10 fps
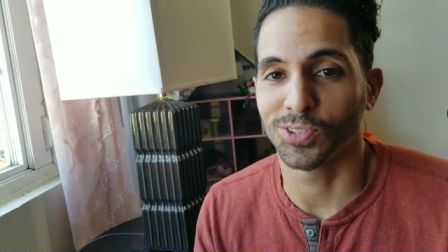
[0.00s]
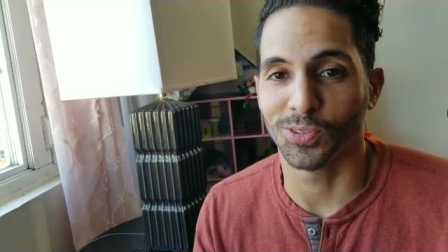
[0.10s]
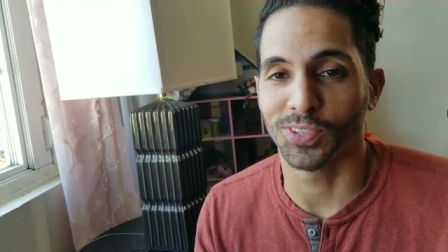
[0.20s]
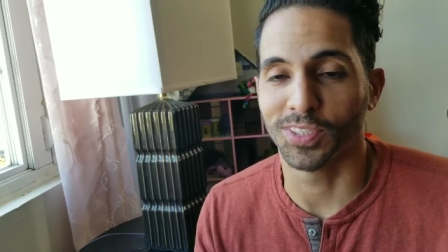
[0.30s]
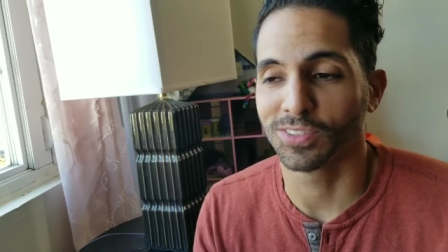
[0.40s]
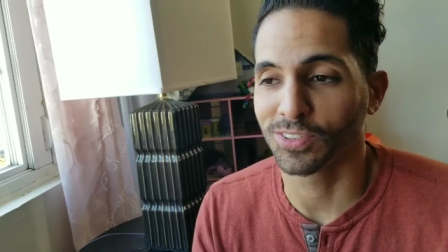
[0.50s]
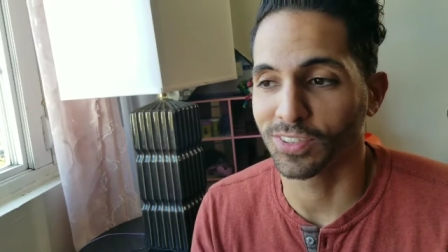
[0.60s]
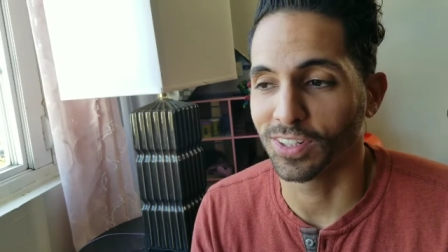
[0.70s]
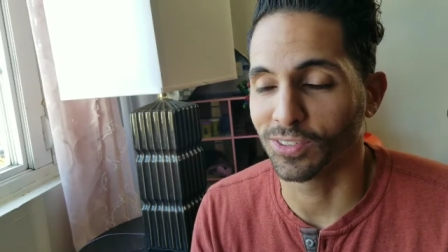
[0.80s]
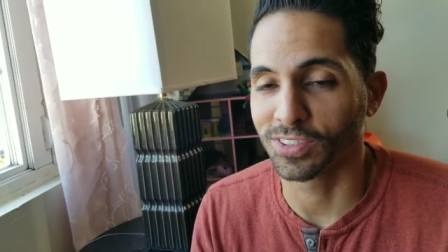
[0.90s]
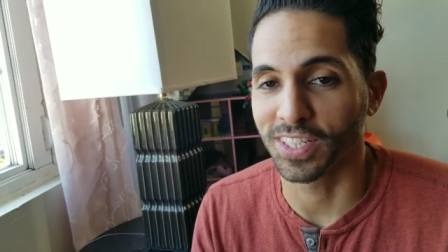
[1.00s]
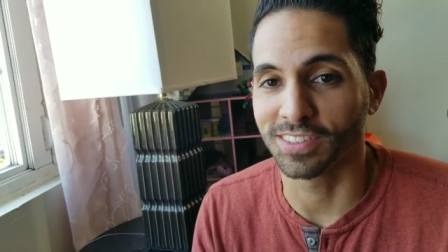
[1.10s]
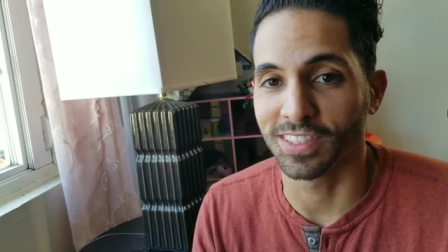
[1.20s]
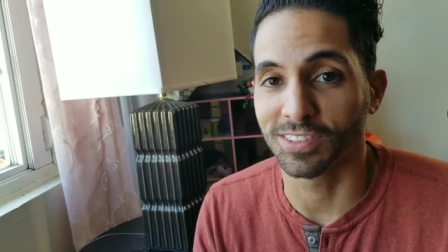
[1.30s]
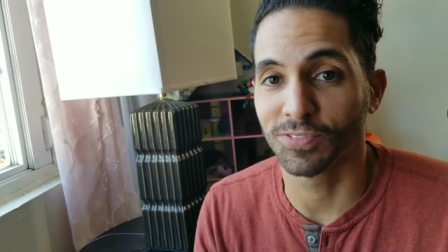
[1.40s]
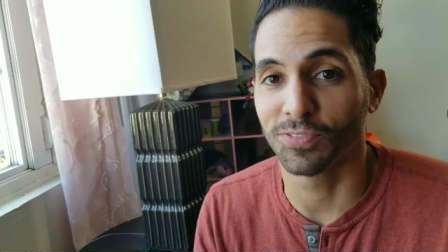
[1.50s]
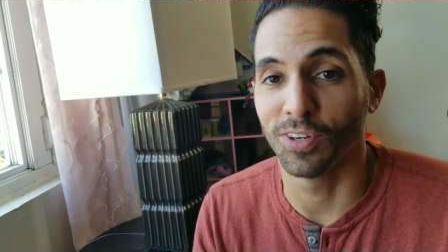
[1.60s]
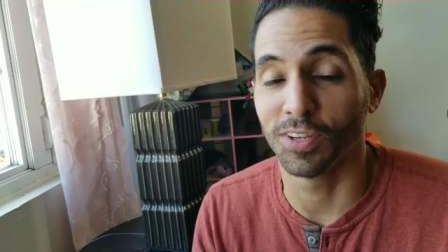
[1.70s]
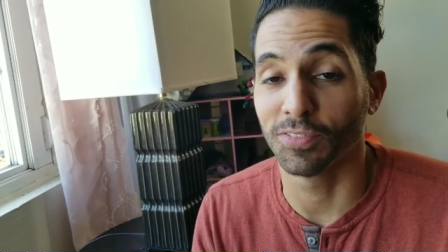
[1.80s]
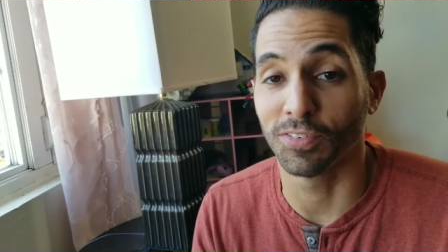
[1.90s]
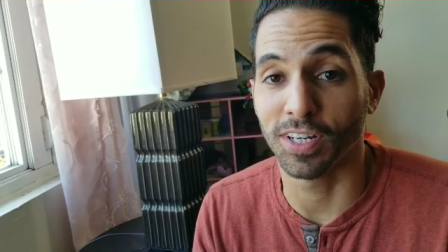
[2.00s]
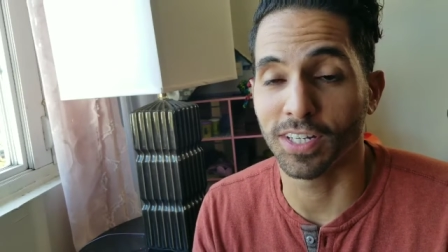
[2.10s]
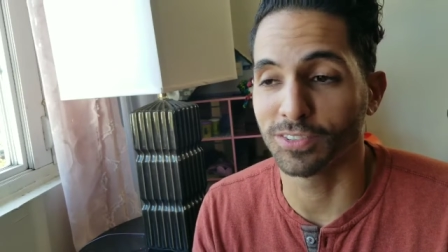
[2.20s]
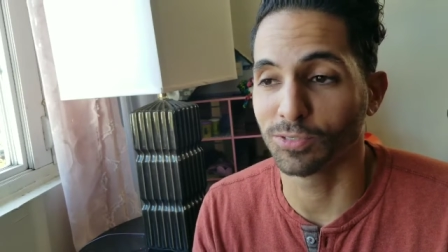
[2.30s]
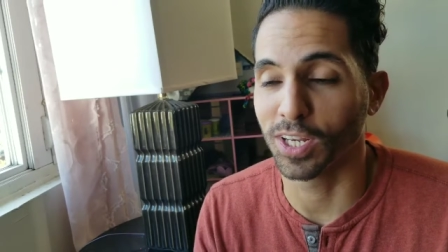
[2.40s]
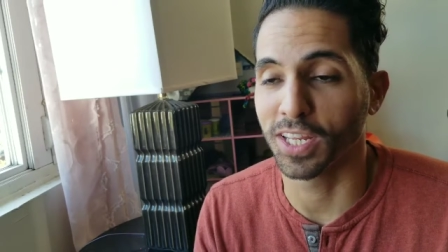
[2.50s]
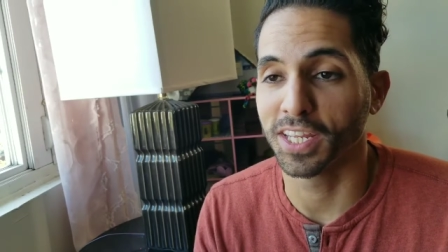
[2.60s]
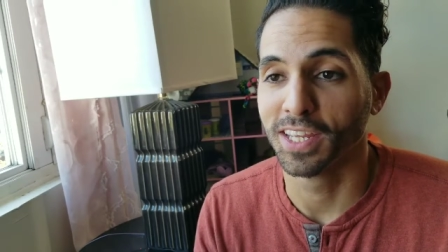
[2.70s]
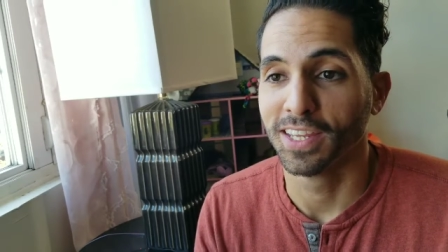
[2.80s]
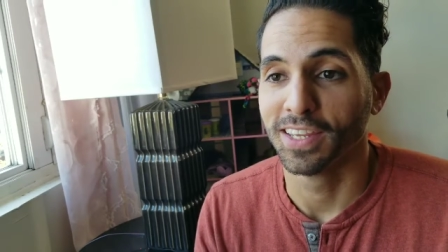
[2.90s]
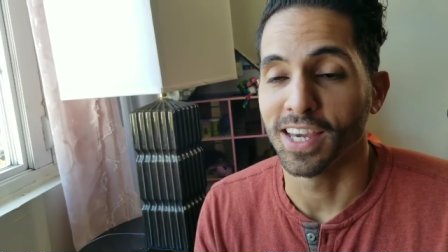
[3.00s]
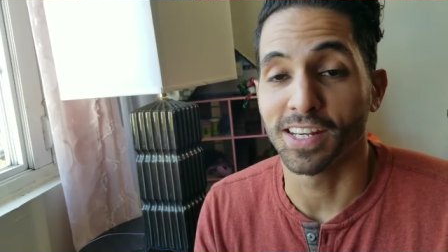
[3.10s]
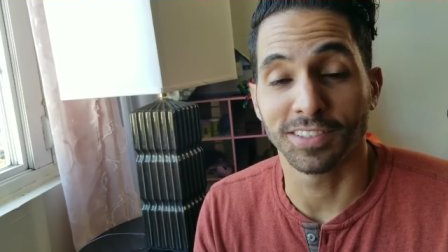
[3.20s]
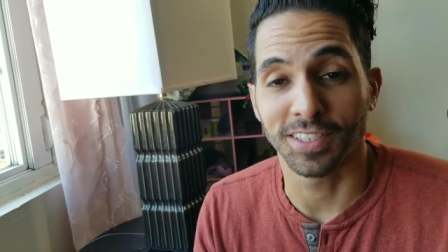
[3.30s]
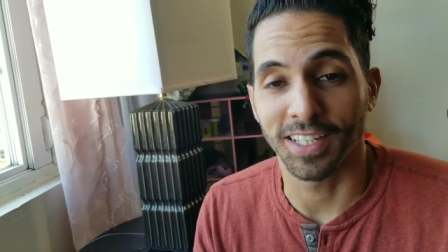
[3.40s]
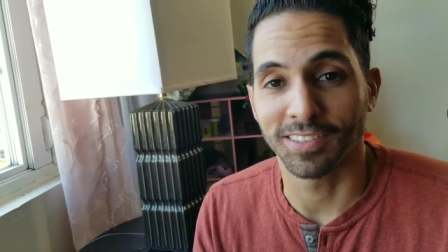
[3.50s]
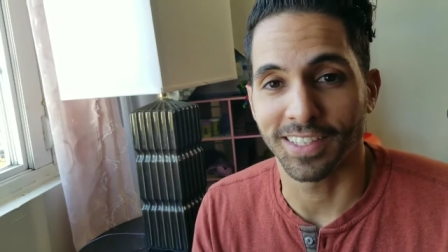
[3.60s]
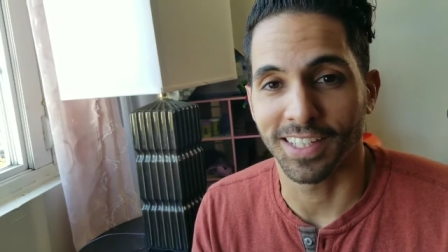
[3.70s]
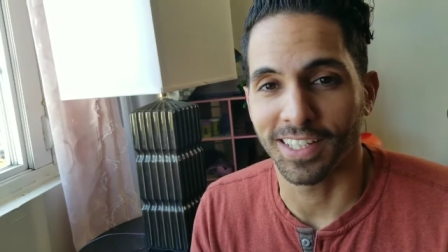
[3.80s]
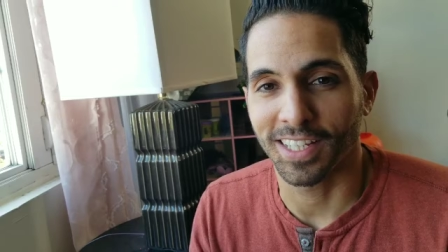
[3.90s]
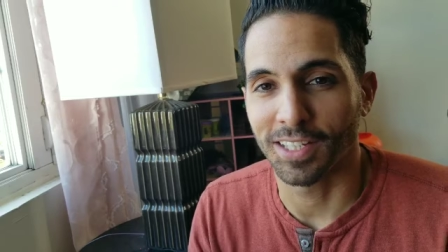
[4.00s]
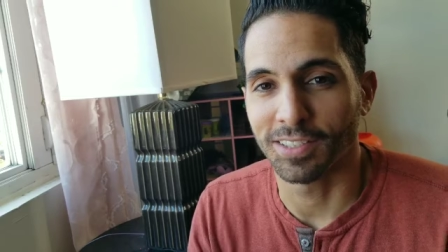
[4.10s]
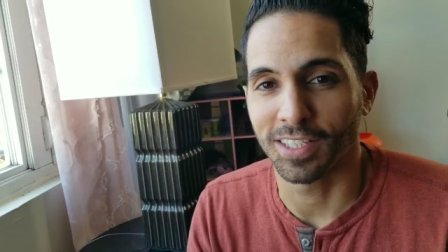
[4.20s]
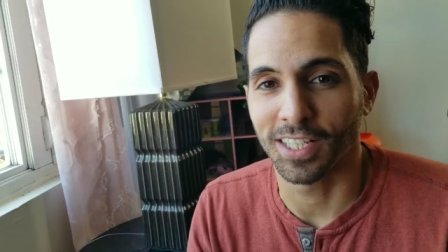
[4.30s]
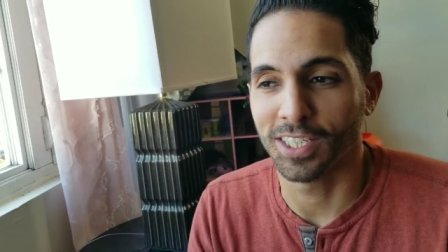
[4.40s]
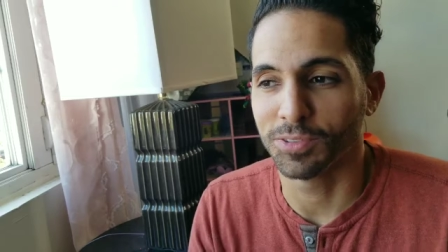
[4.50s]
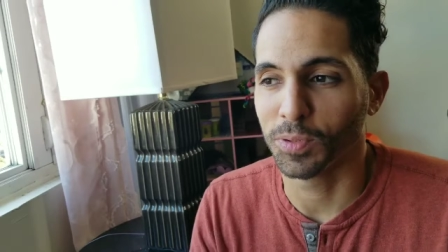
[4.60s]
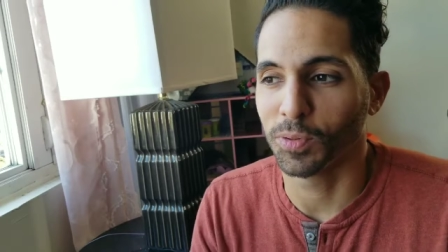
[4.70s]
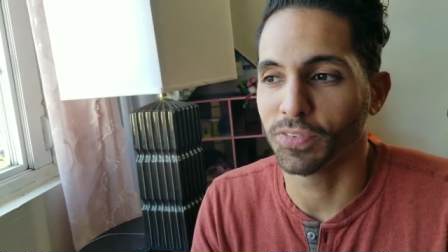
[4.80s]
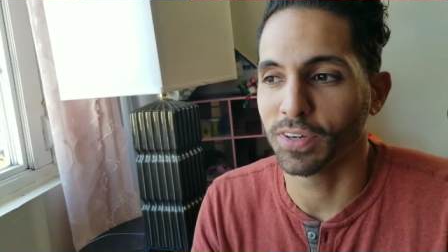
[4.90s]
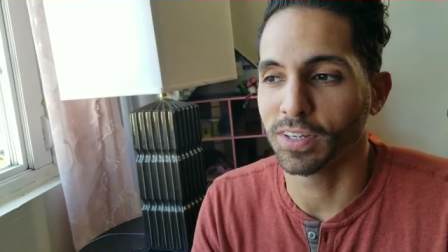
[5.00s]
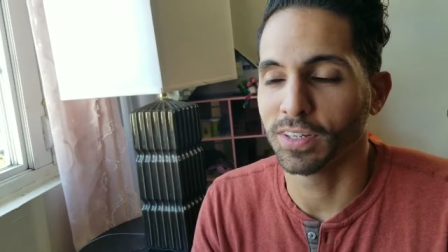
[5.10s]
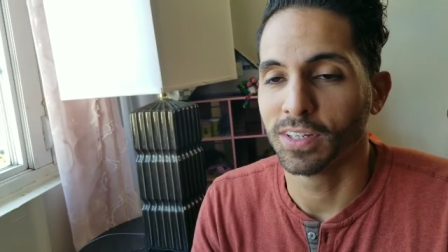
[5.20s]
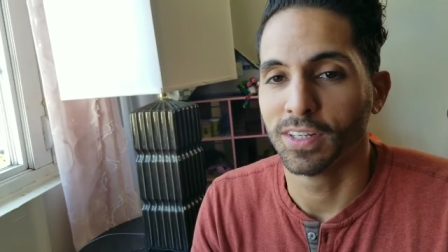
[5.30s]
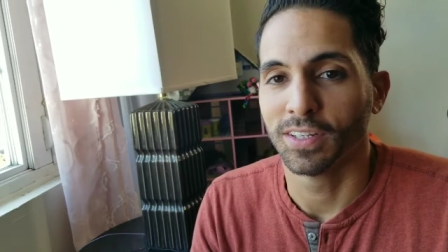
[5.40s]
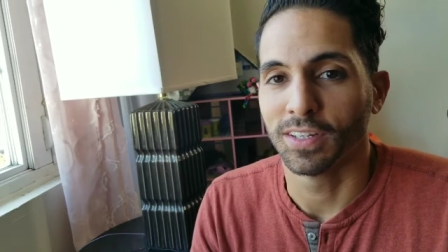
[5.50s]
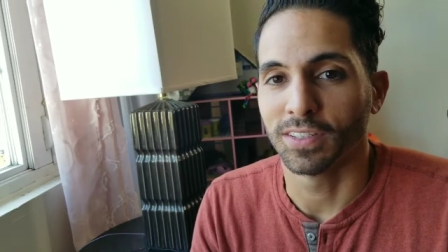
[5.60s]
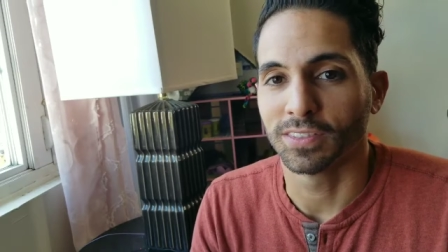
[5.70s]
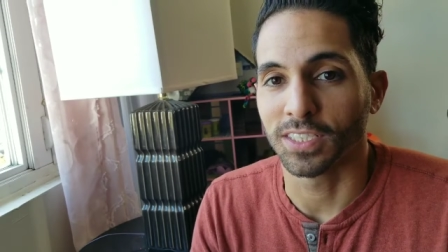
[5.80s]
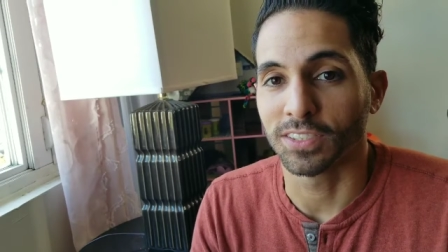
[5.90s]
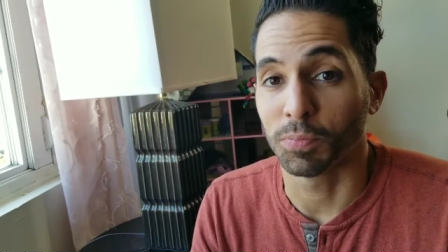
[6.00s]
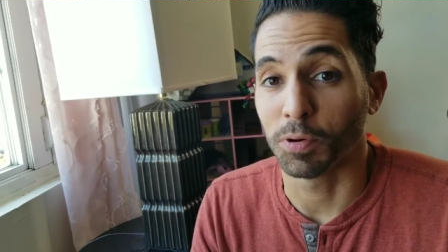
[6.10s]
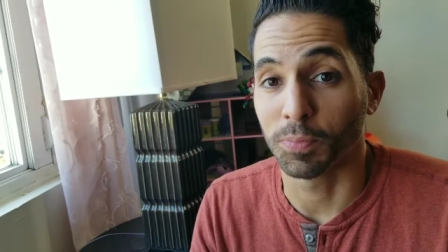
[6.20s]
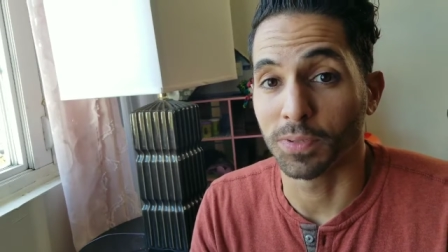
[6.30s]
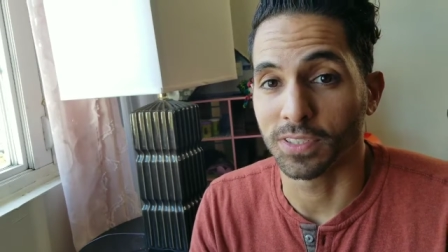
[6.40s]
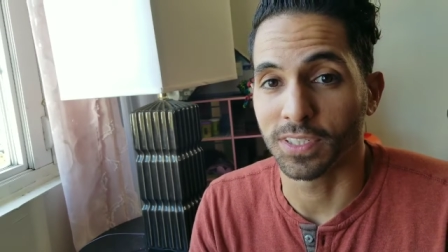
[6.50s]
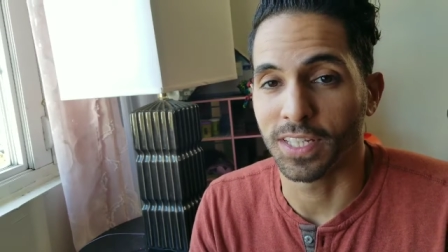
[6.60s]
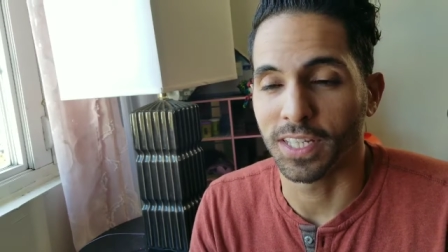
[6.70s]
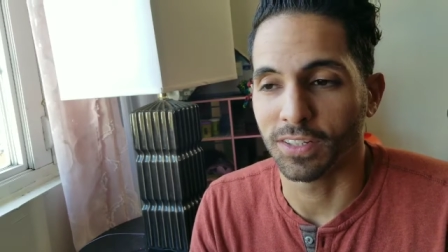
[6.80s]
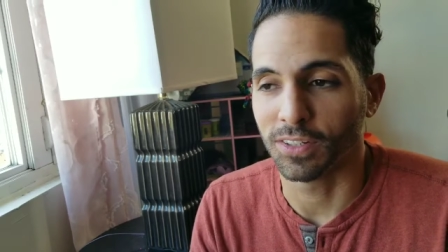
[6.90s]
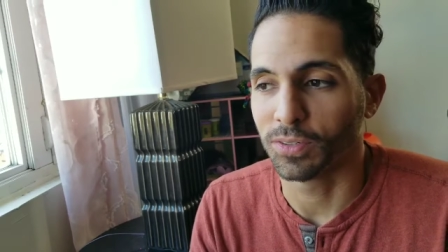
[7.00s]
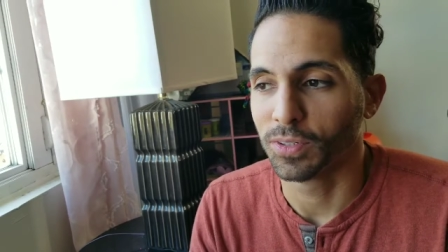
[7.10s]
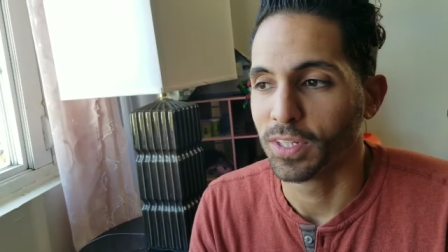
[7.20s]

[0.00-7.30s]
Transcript: doing these little skits, and it's really fun and it's really energizing, and kind of leaves me with a sense of purpose in the day, you know,